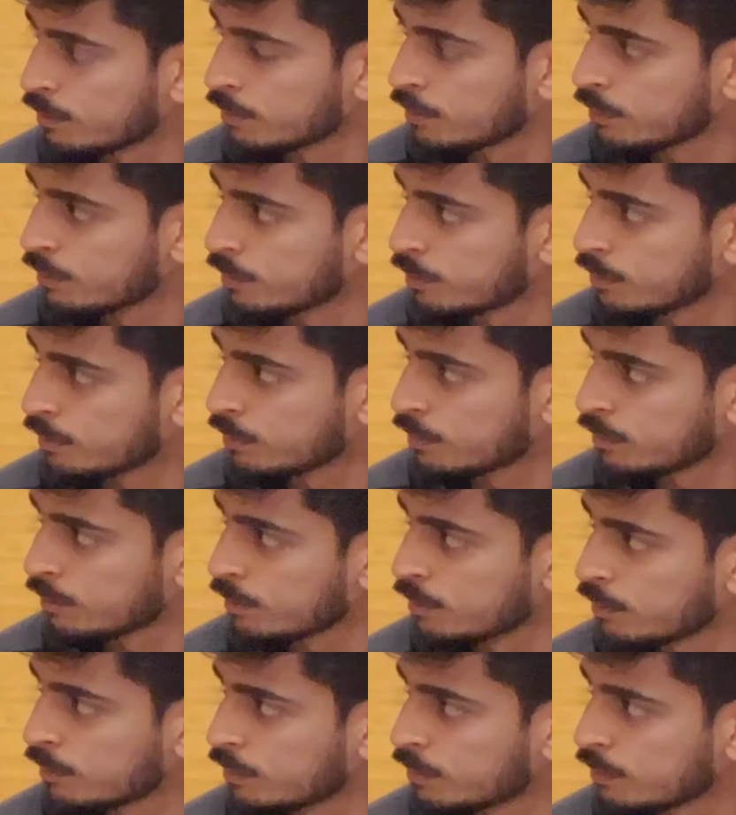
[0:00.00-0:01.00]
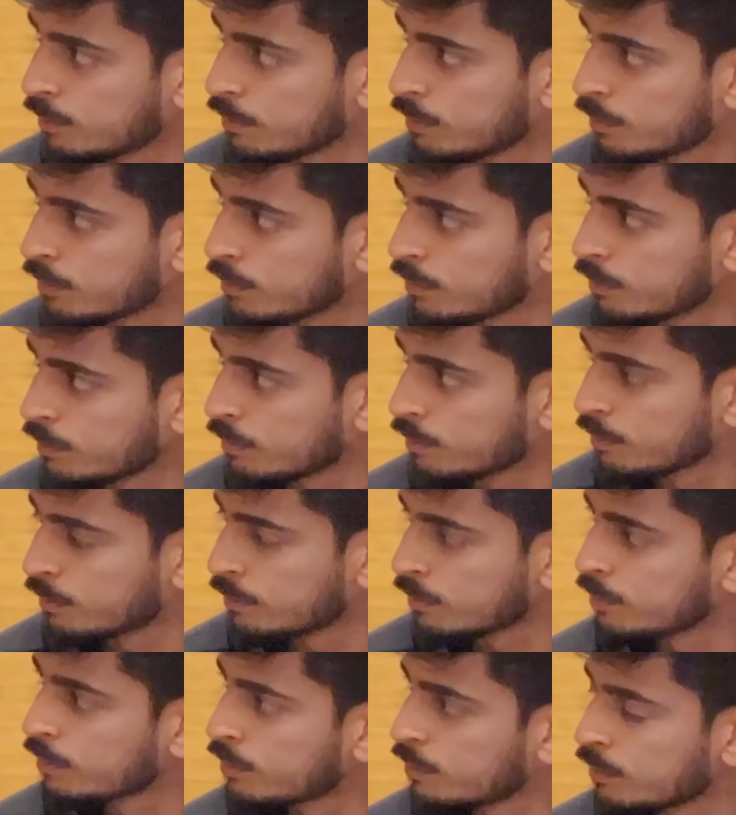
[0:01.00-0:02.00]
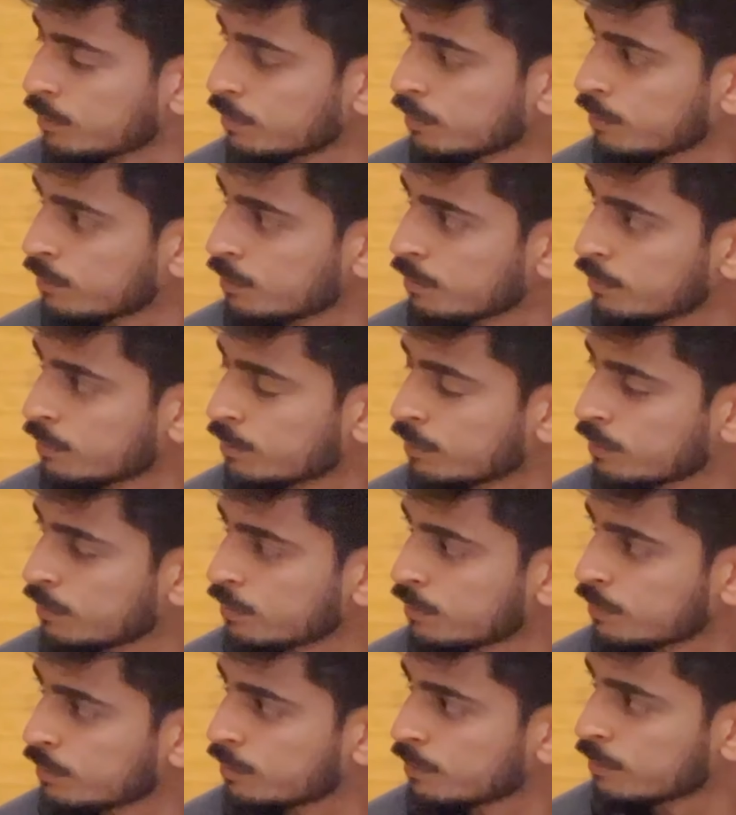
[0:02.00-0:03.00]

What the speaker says: The person shown says nothing.